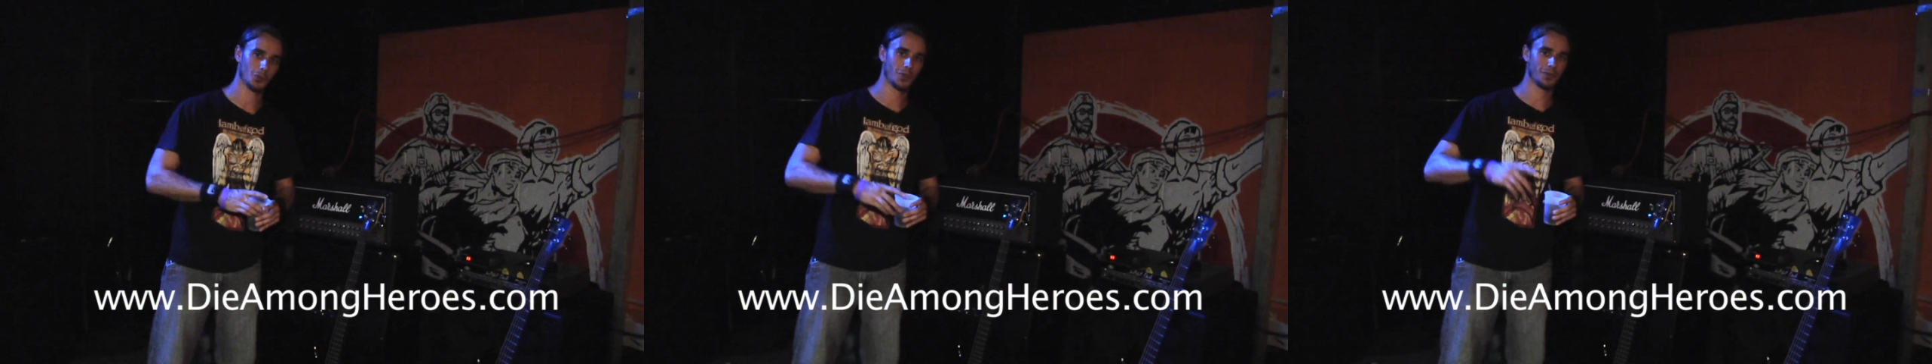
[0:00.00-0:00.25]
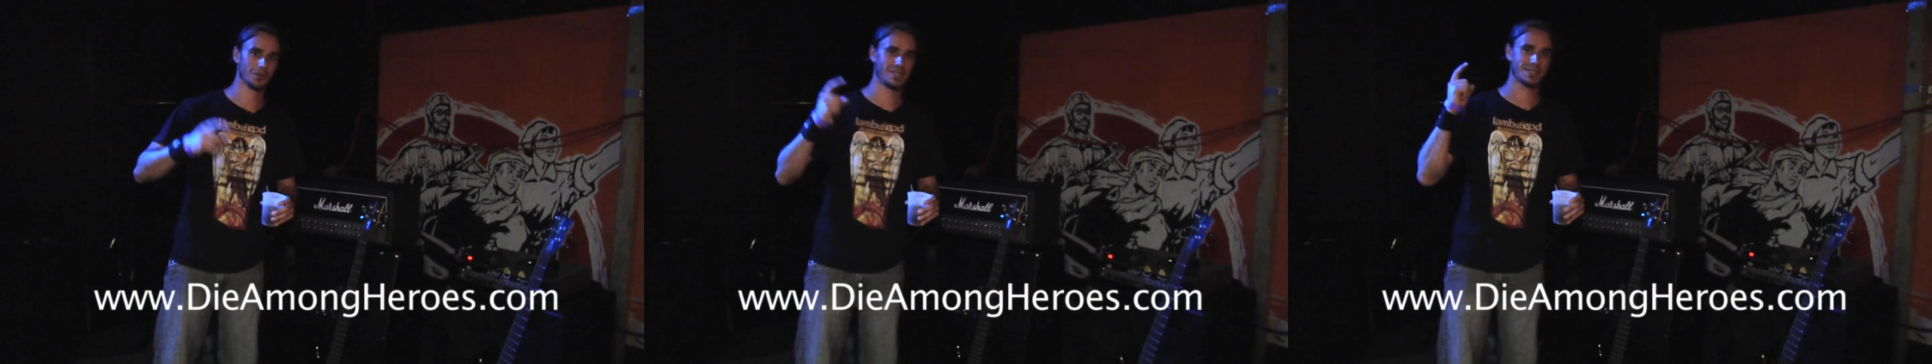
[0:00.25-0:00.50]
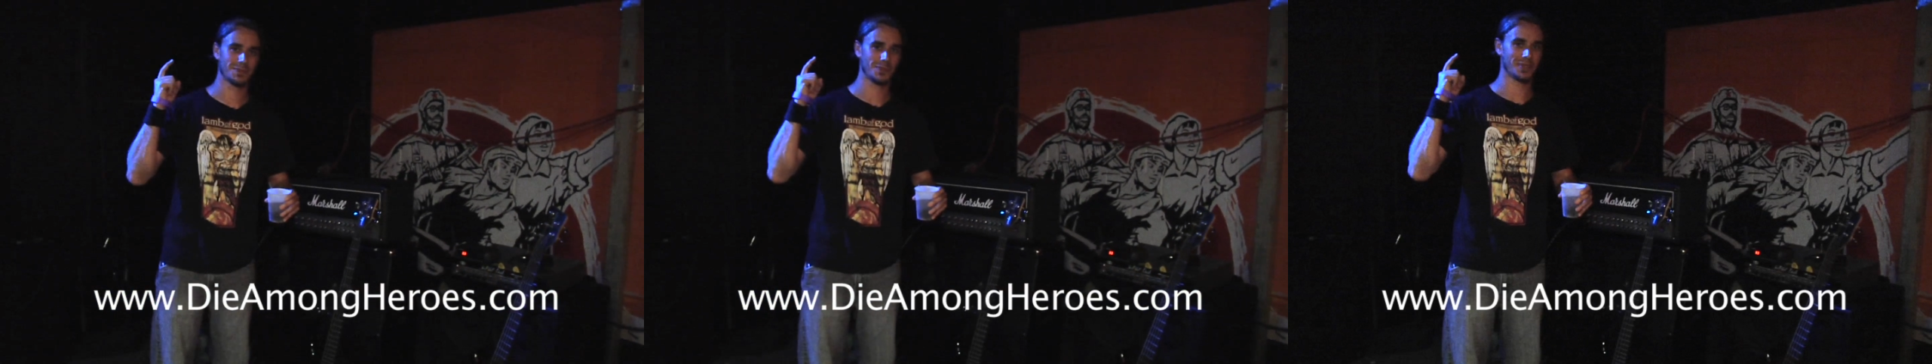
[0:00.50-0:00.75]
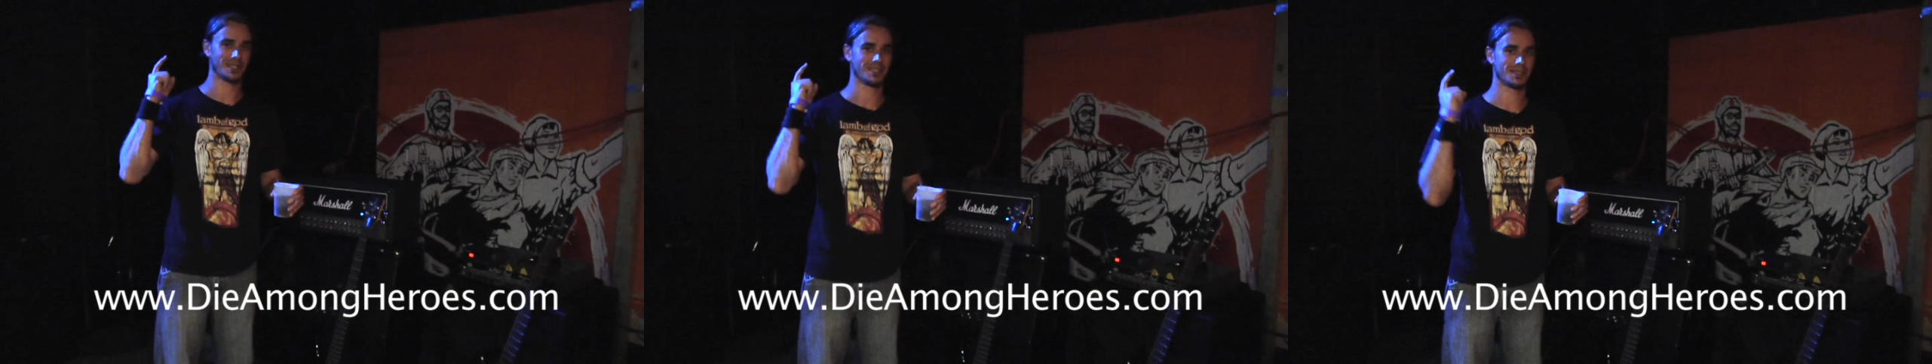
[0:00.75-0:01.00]
one reason,
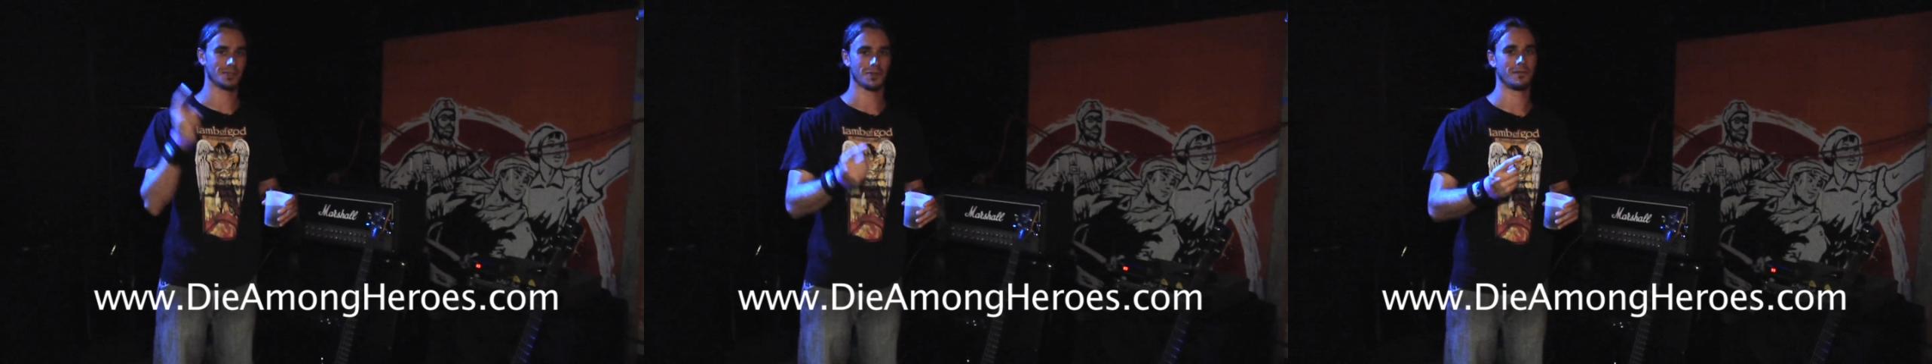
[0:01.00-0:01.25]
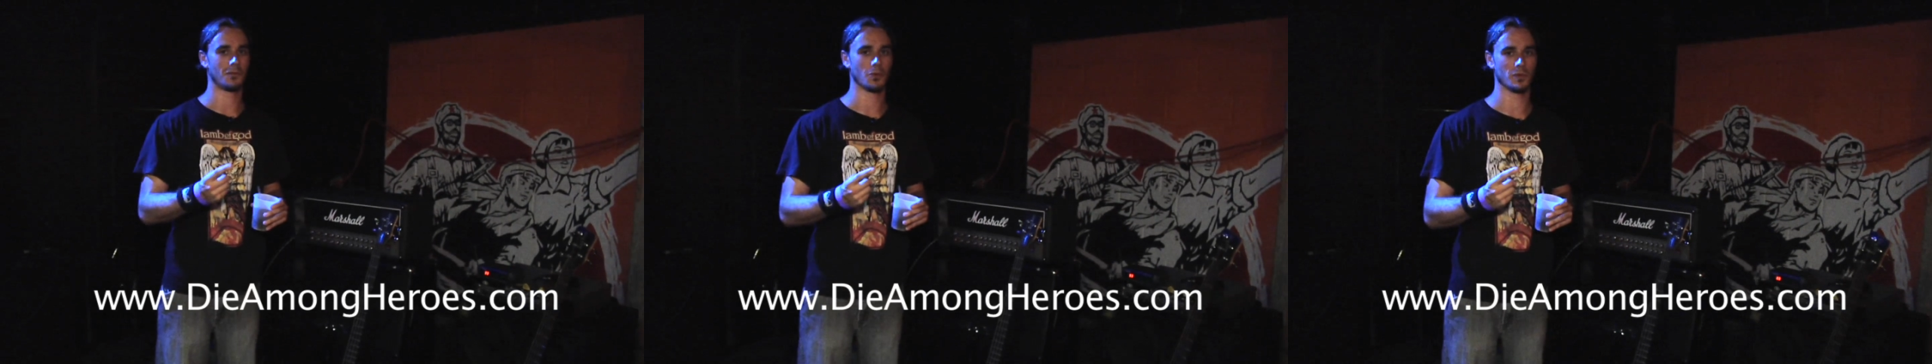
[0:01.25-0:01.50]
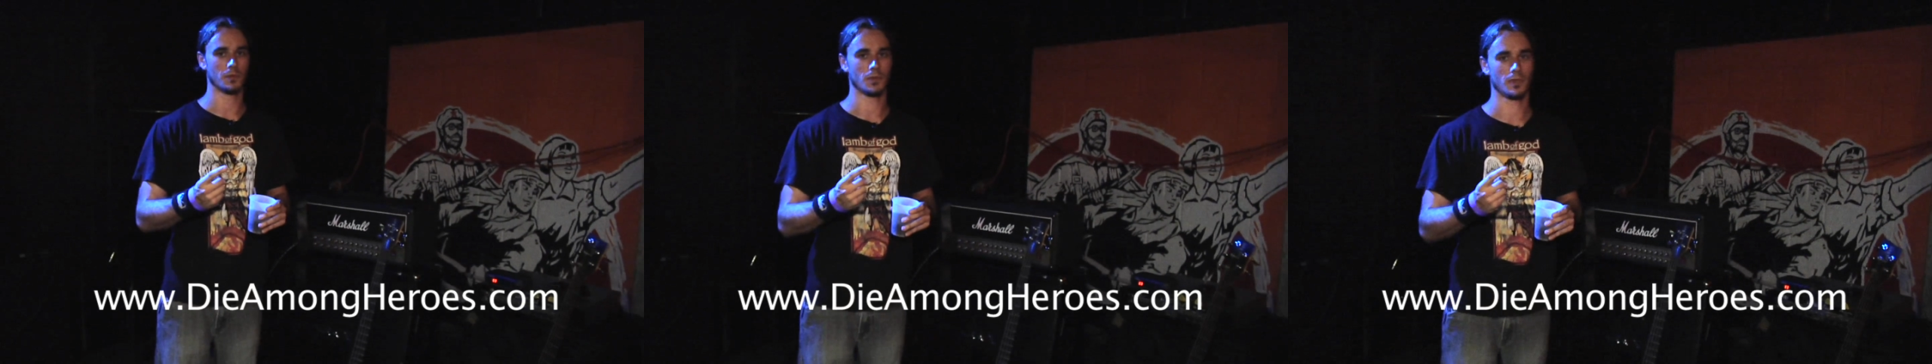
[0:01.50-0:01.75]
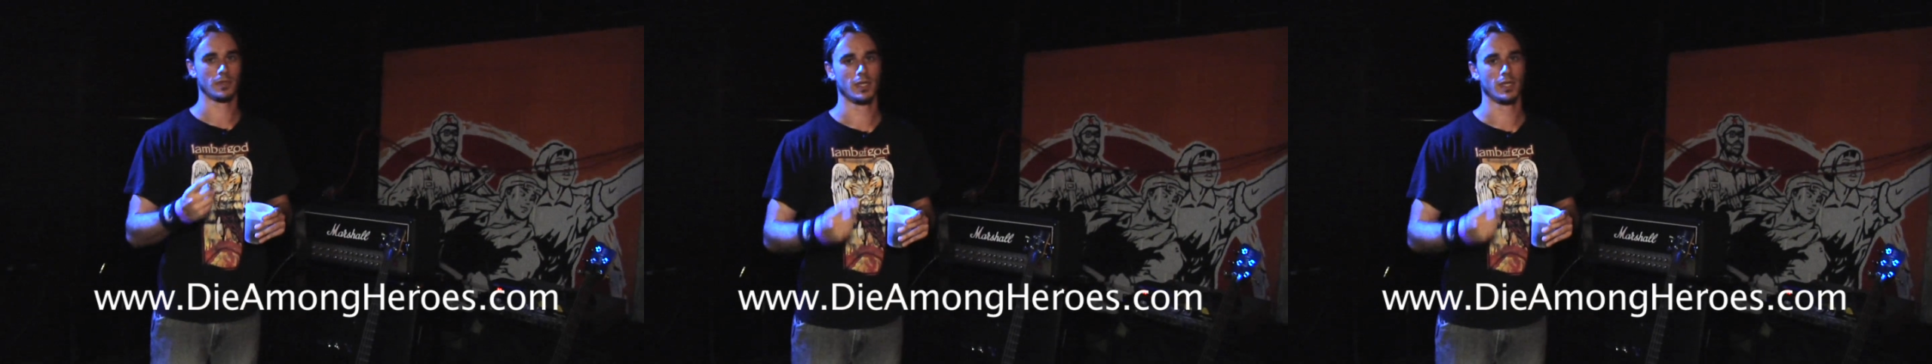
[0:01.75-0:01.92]
because they're affordable.